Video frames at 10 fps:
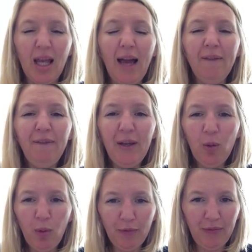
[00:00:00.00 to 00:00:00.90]
and
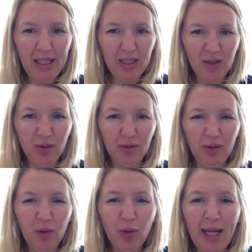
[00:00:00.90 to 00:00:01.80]
feel what feelings
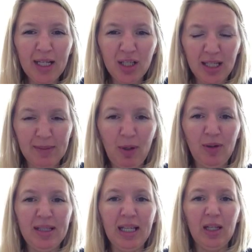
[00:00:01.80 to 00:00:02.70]
you're actually
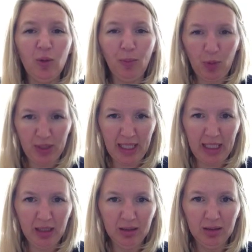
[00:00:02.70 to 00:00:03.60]
experiencing in your
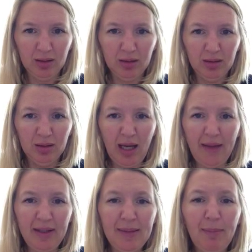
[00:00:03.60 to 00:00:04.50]
body
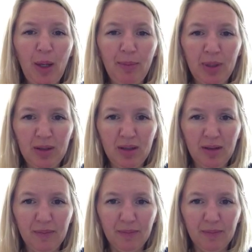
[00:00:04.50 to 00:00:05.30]
at this moment.